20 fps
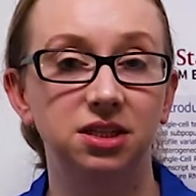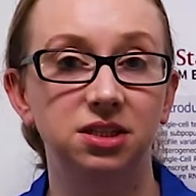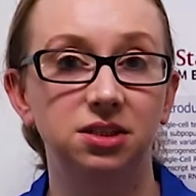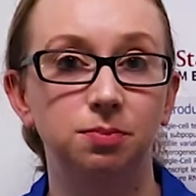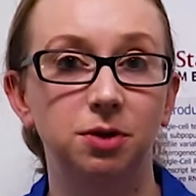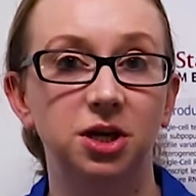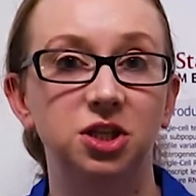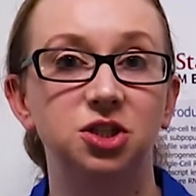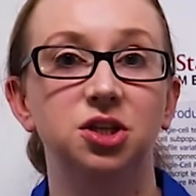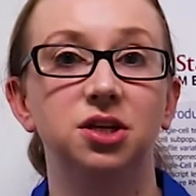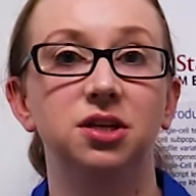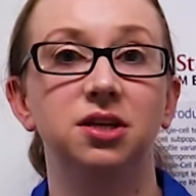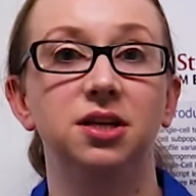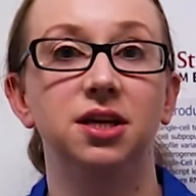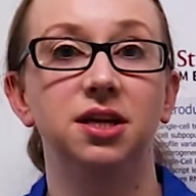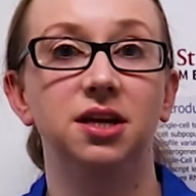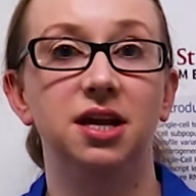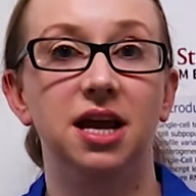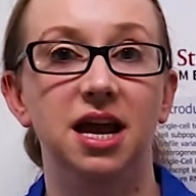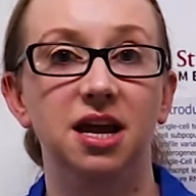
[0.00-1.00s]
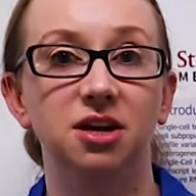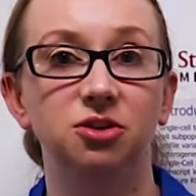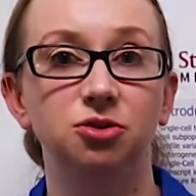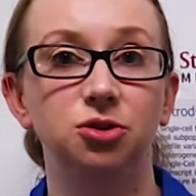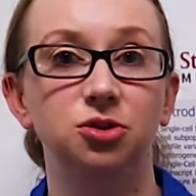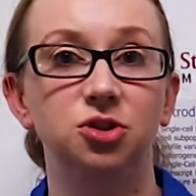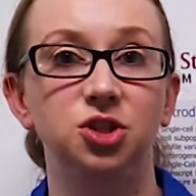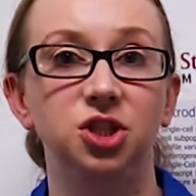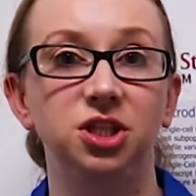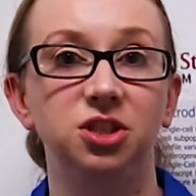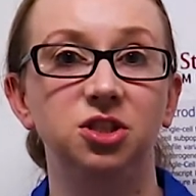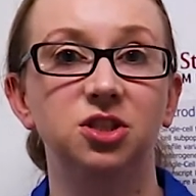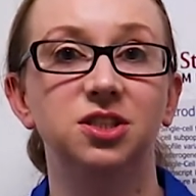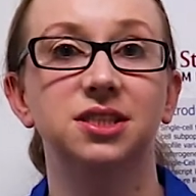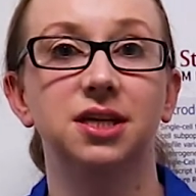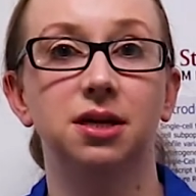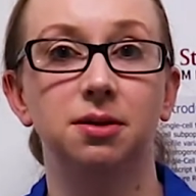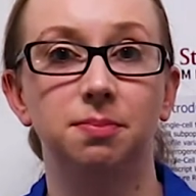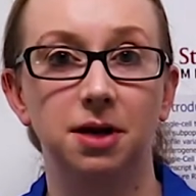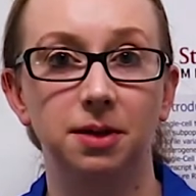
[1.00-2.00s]
expression in a heterogeneous
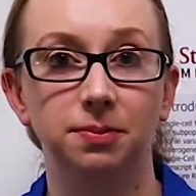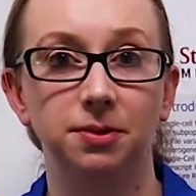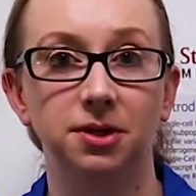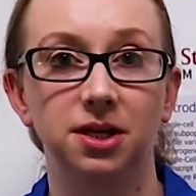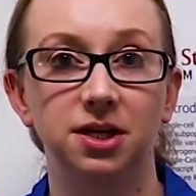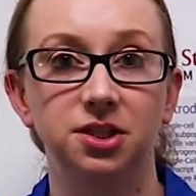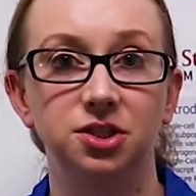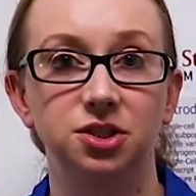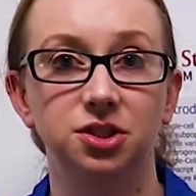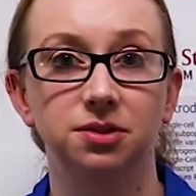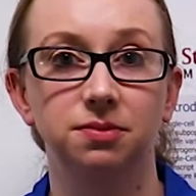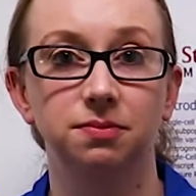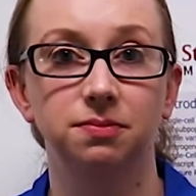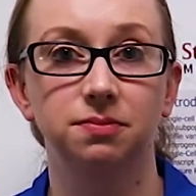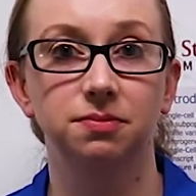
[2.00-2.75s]
cell population.